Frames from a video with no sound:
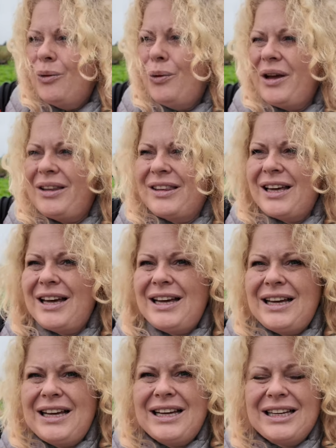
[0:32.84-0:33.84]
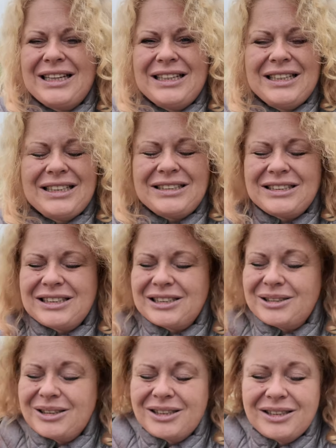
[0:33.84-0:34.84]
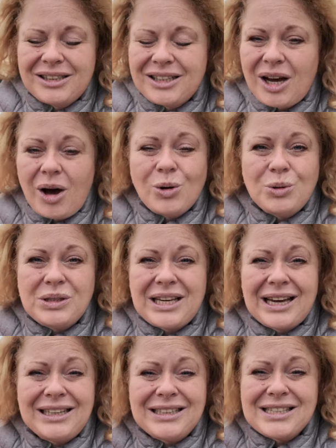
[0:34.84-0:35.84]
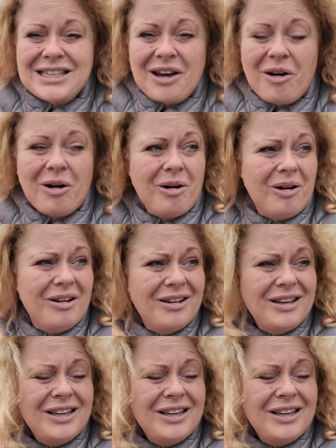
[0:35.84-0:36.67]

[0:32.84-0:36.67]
with, uh, I don't know, old gates that are